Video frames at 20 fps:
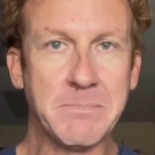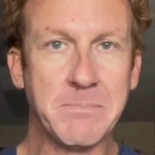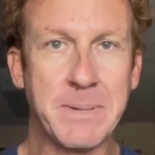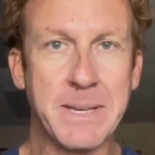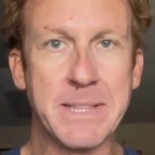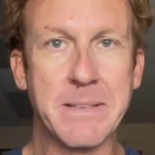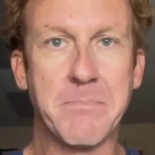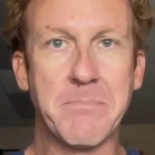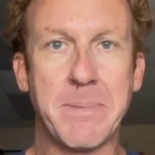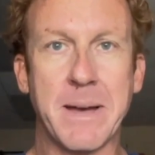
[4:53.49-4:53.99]

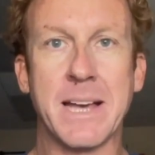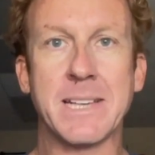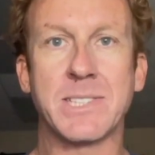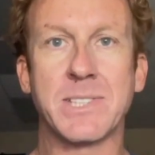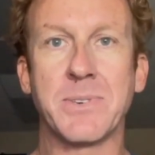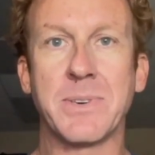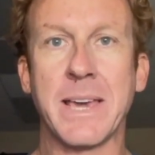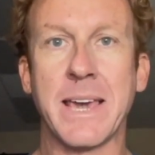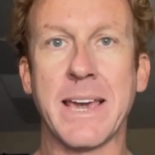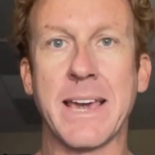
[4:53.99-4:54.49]
Be the
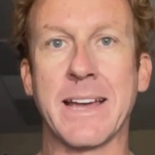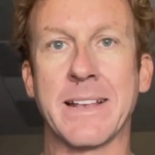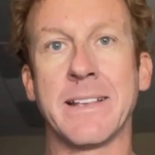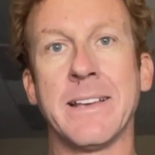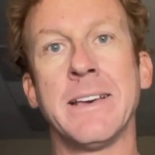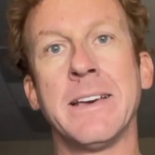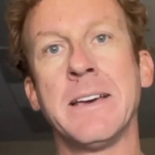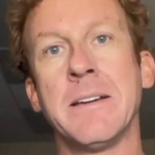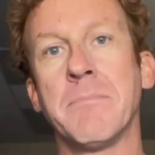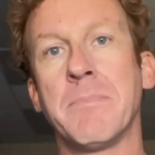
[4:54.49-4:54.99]
best you can
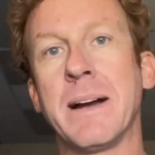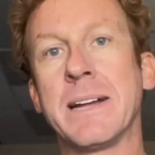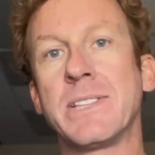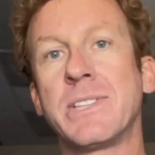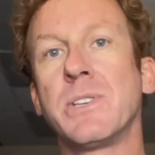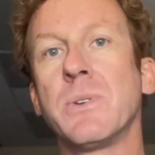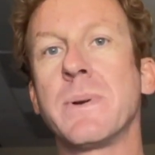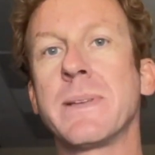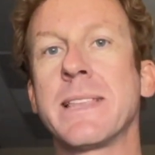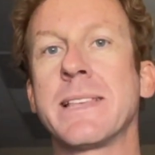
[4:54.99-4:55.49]
by
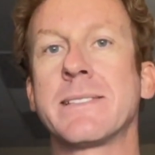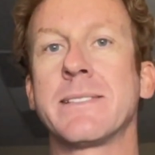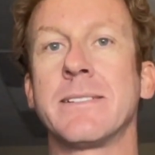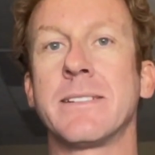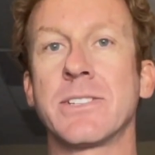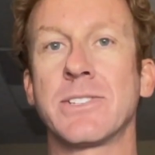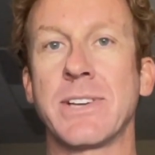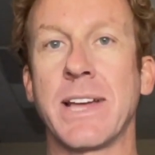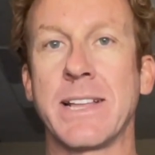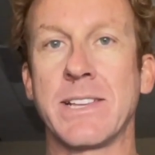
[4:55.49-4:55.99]
doing these
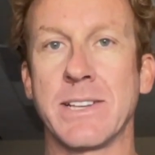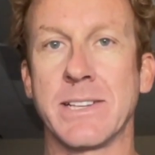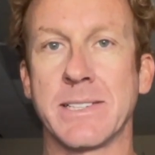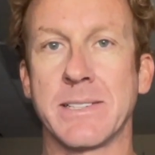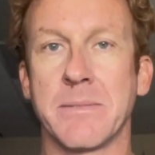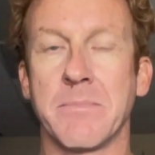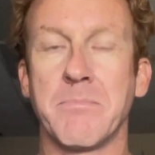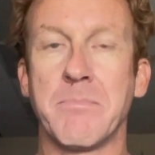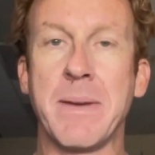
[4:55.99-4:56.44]
little changes.